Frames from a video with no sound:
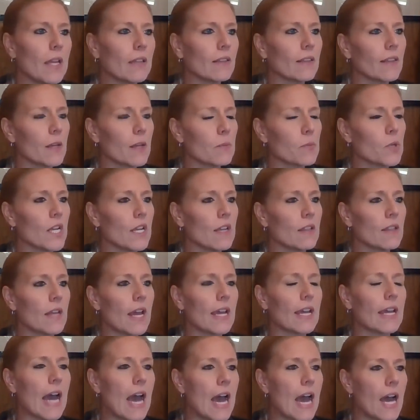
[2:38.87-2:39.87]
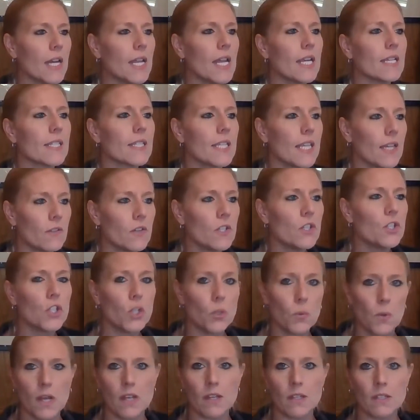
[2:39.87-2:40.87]
and liberty that God has given
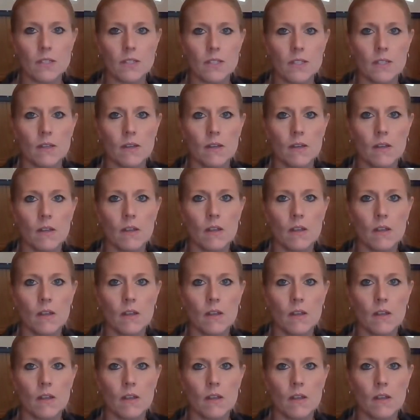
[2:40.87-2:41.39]
to us.